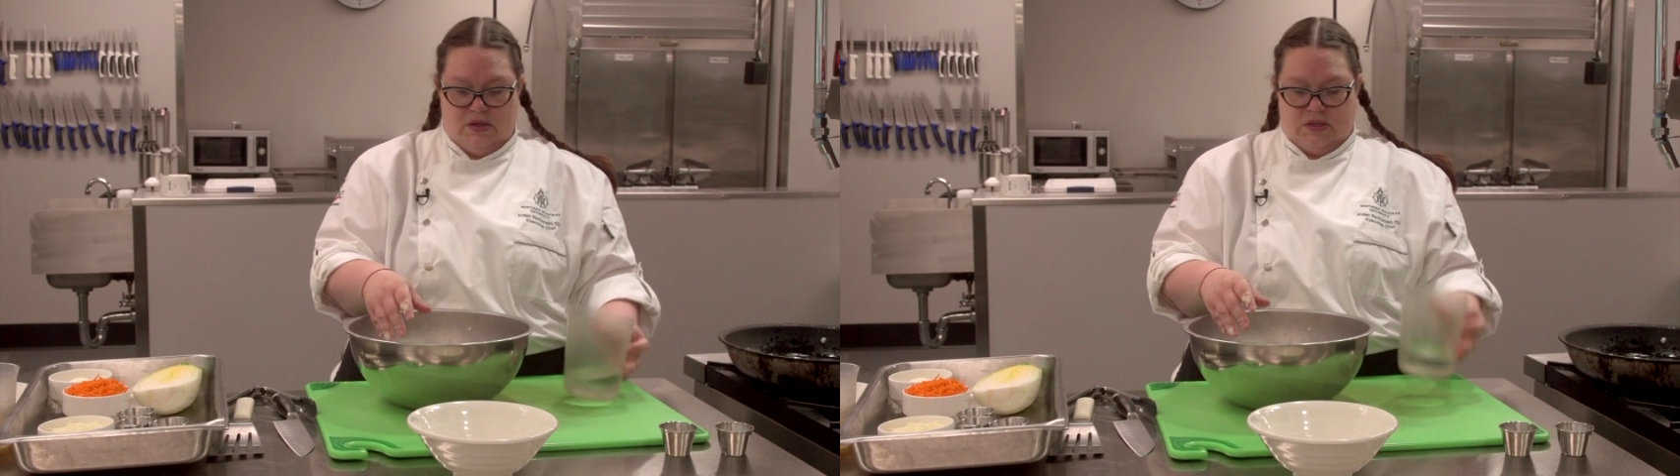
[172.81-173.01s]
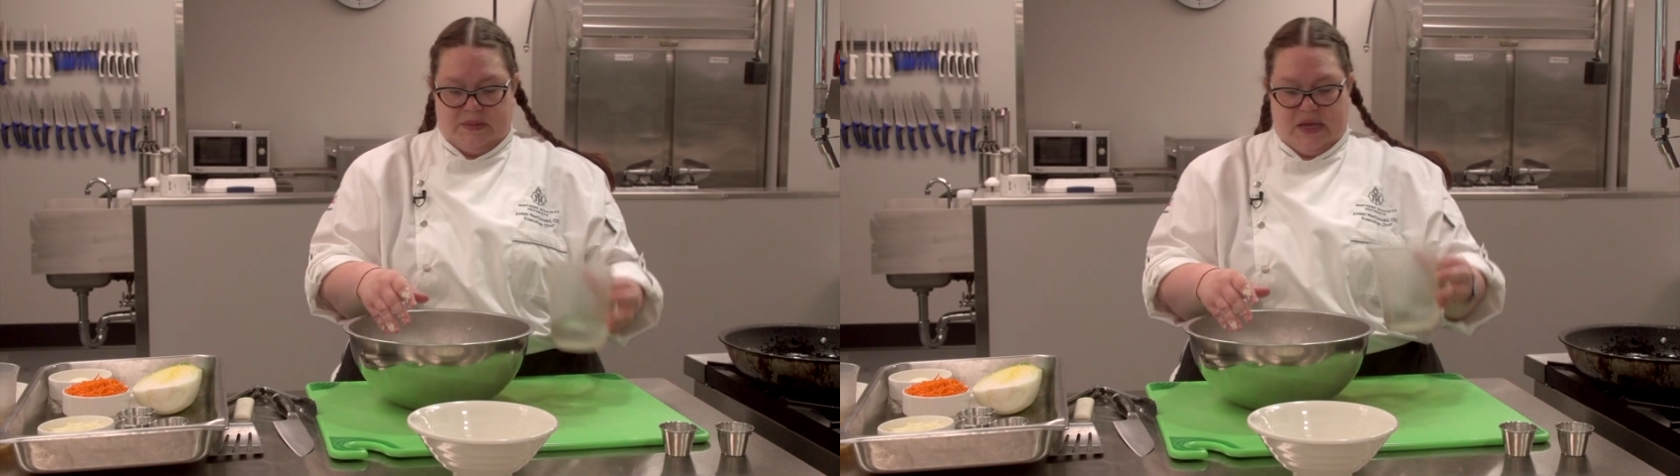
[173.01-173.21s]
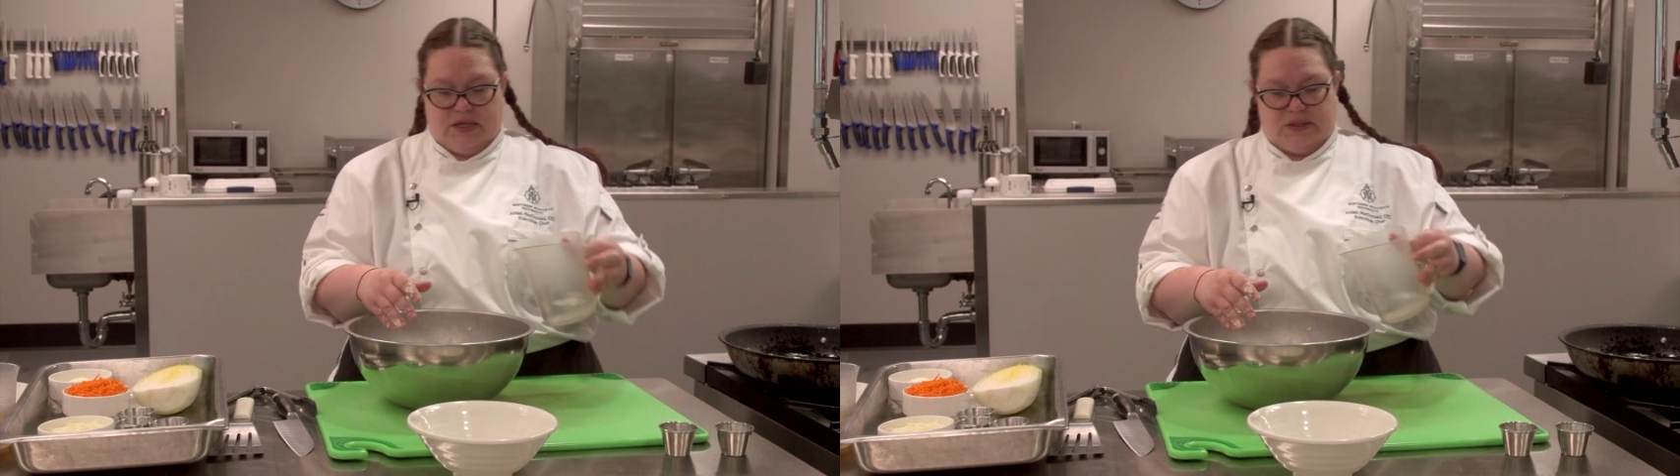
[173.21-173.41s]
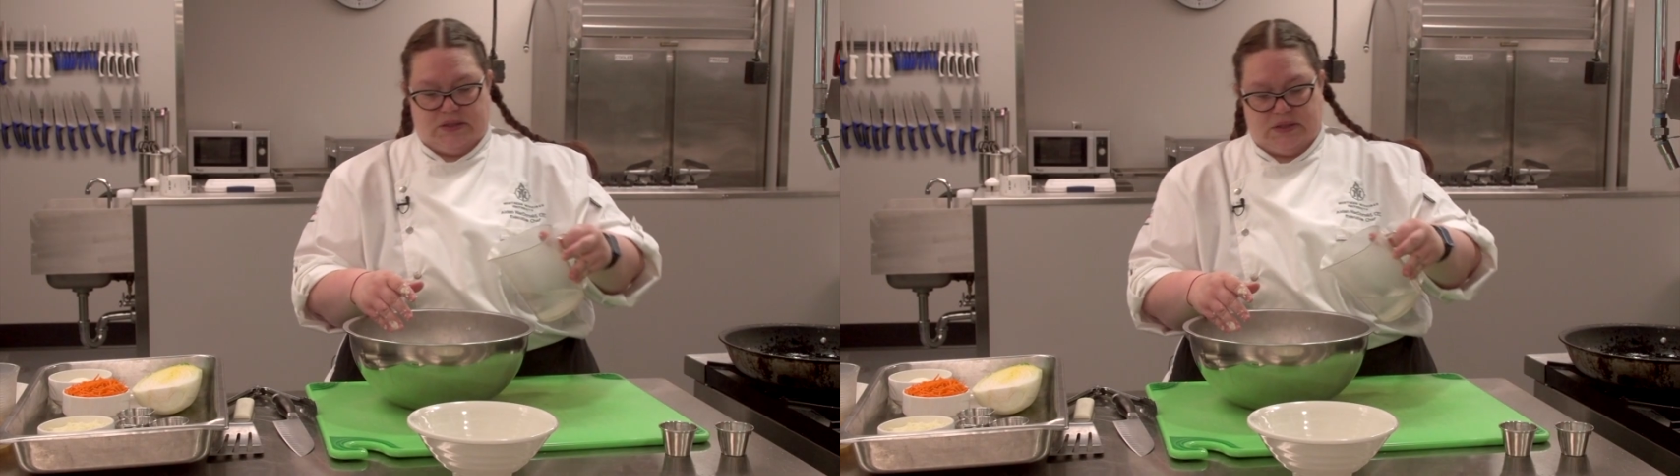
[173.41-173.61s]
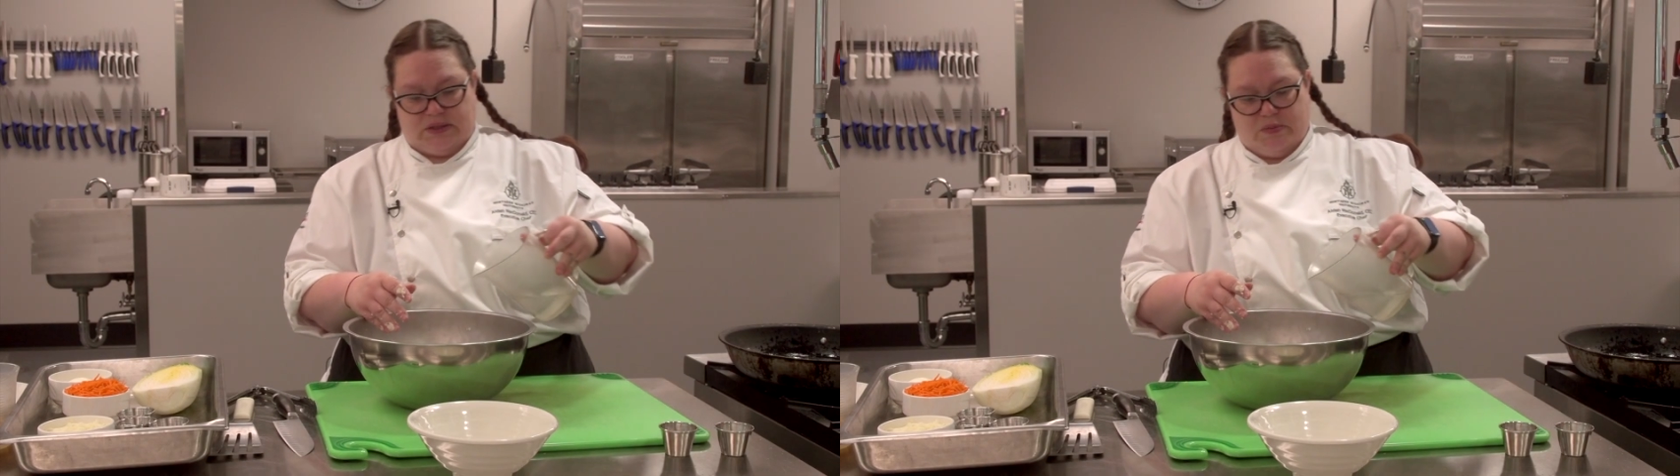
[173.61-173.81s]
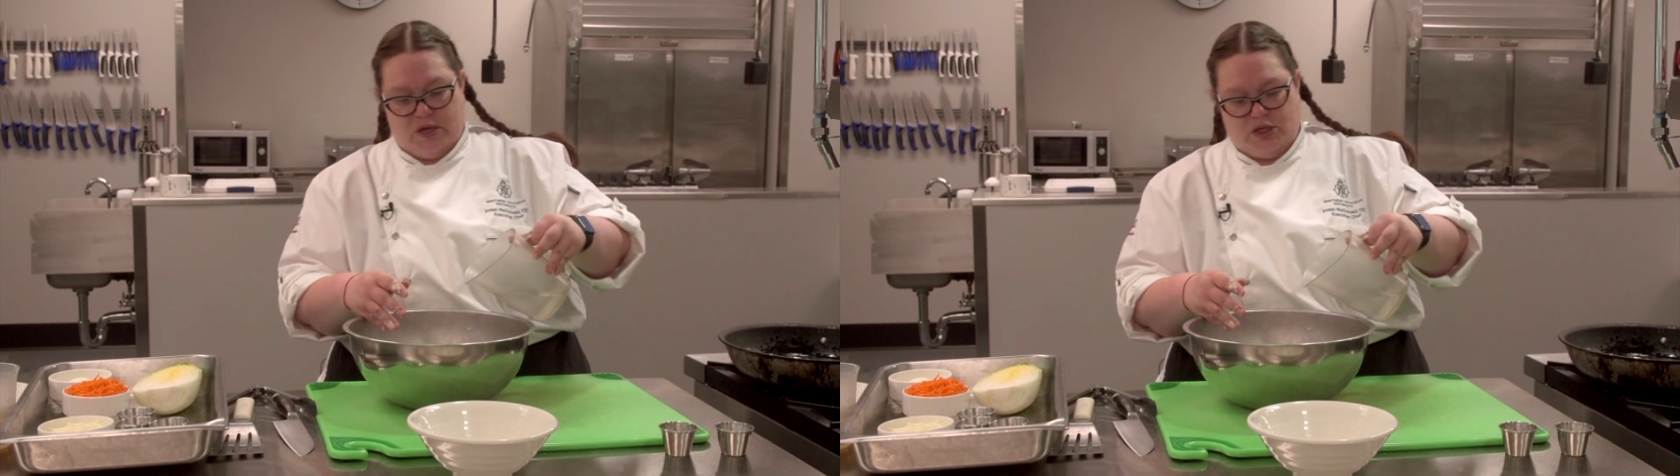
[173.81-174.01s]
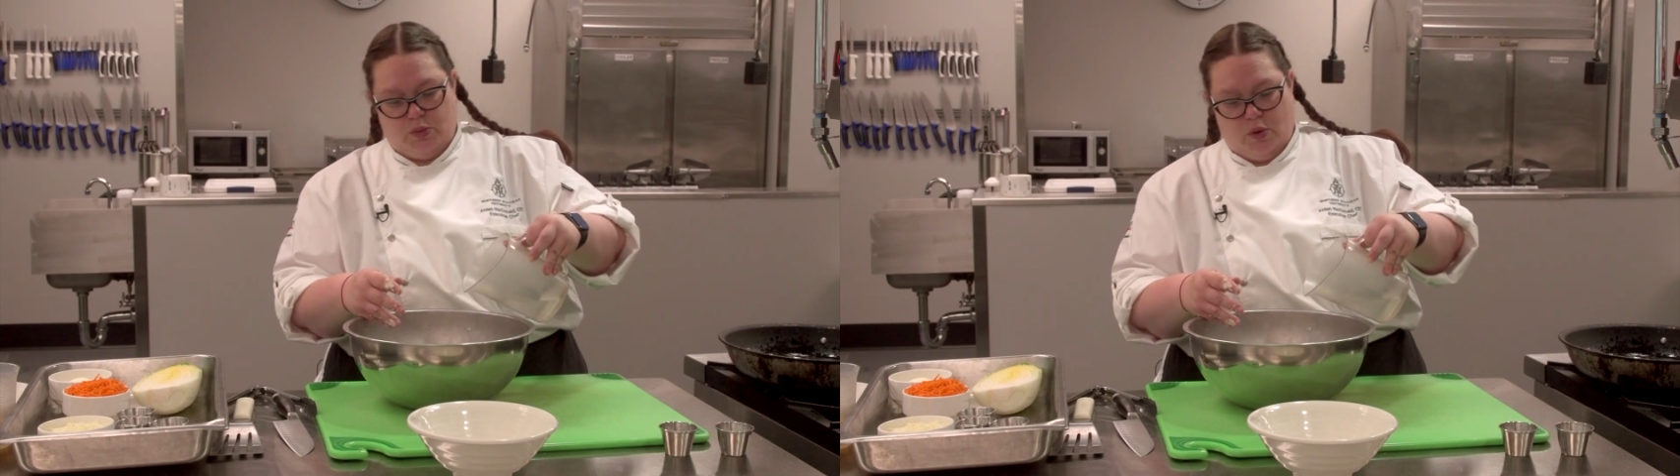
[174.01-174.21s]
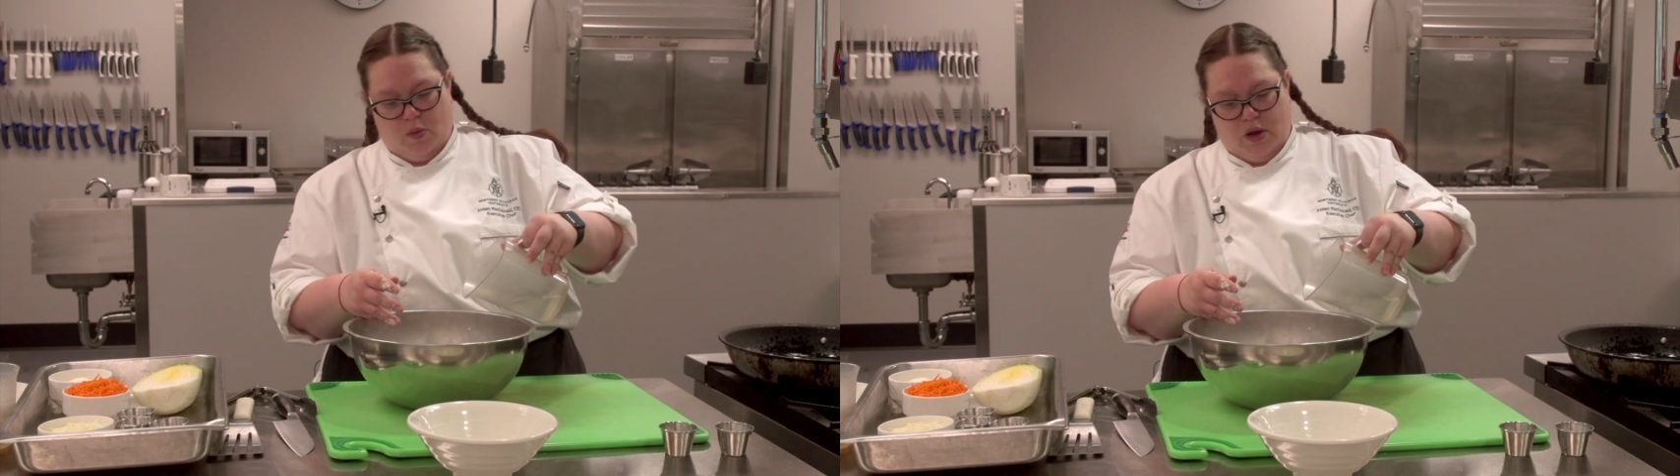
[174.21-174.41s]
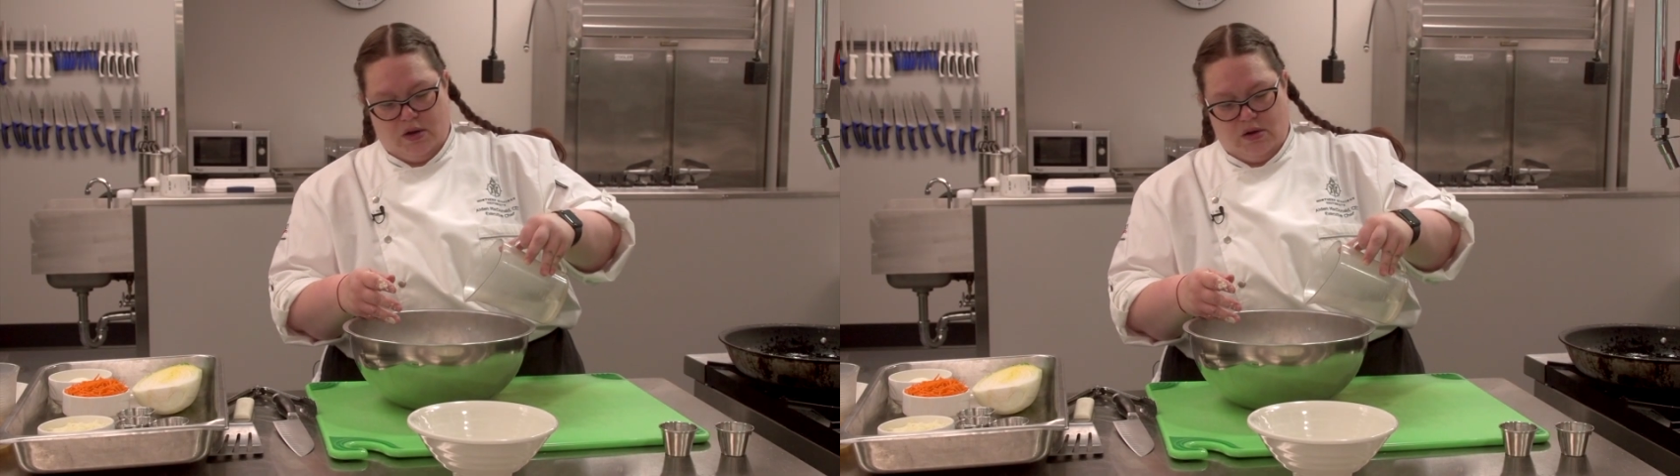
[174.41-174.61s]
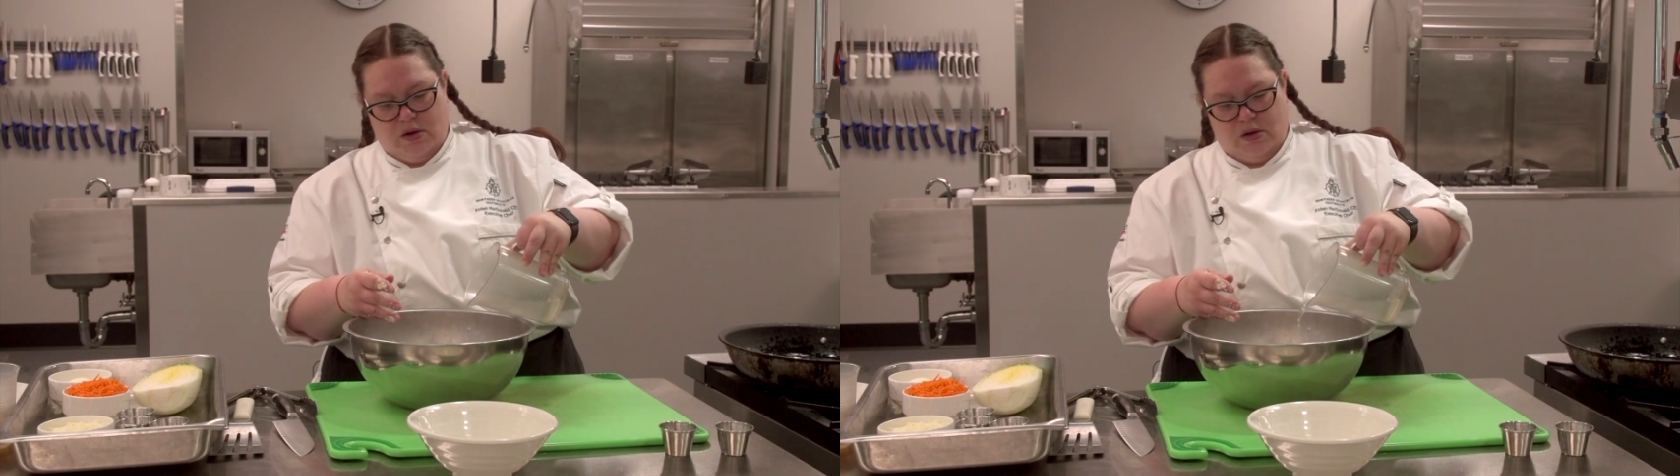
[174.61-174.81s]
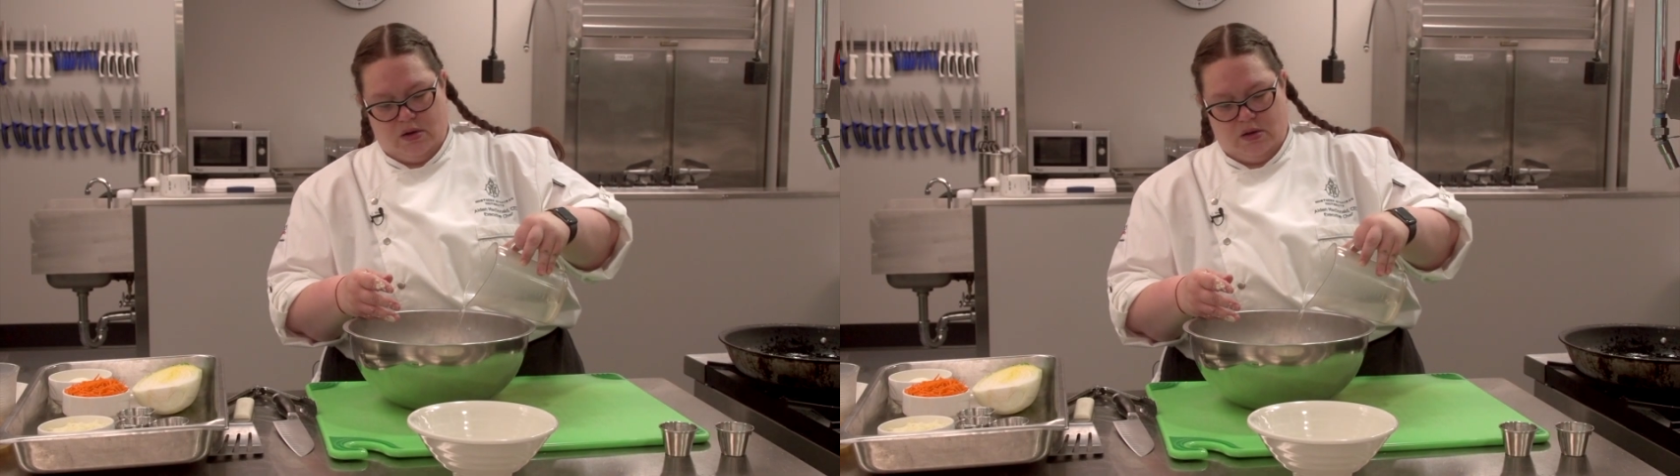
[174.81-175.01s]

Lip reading: So I'm gonna add just a smidge more water